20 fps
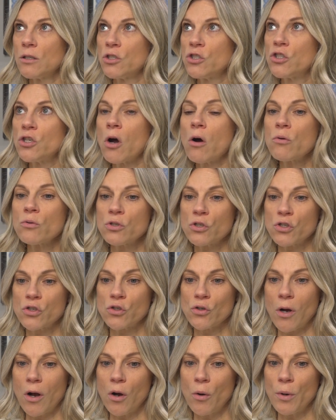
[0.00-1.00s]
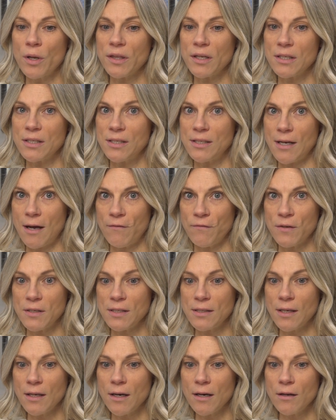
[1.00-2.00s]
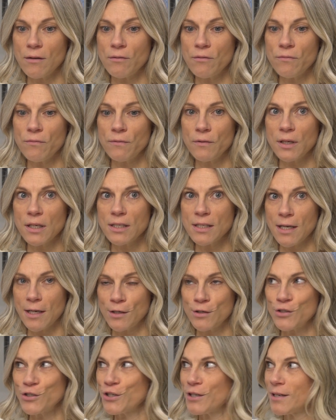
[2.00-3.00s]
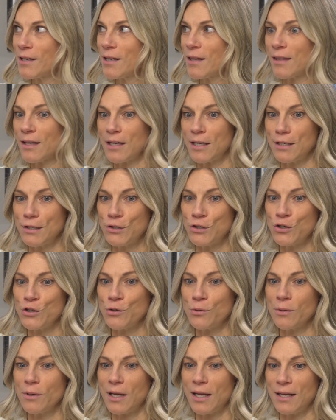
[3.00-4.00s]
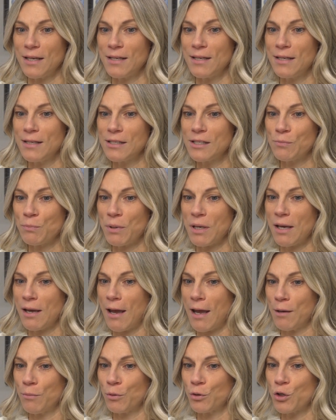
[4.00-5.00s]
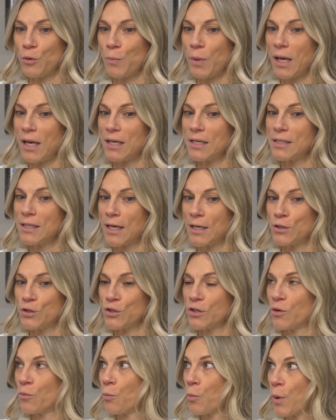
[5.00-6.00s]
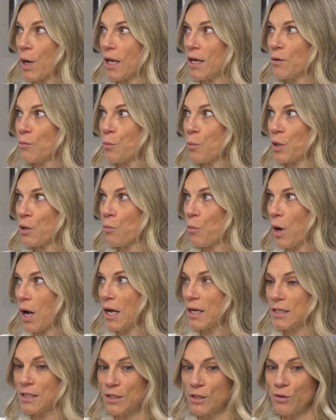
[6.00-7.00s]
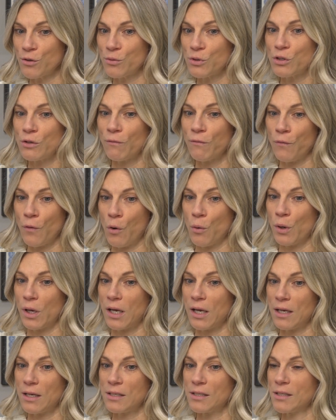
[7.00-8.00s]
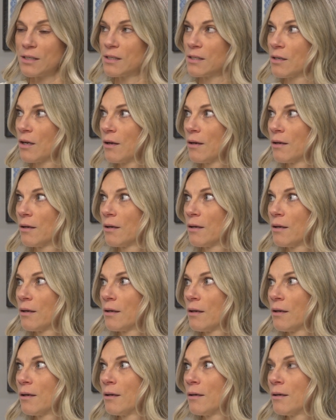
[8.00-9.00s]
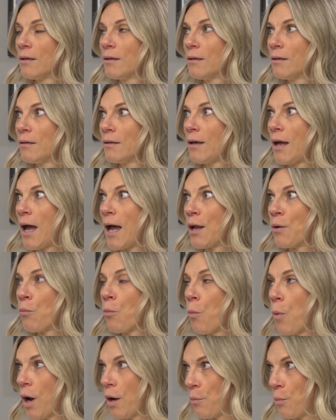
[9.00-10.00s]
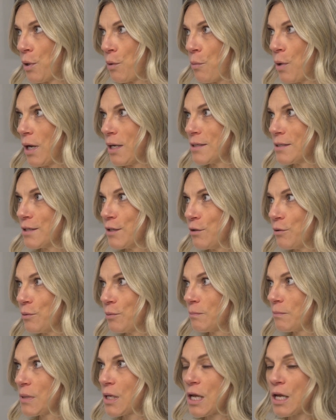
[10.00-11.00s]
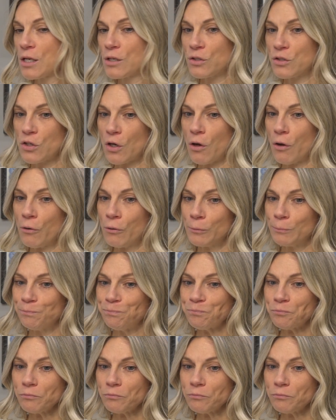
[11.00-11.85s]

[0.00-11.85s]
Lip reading: don't struggle with a deficit of attention. The issue is being able to pay attention when we want to focus on what we want to. So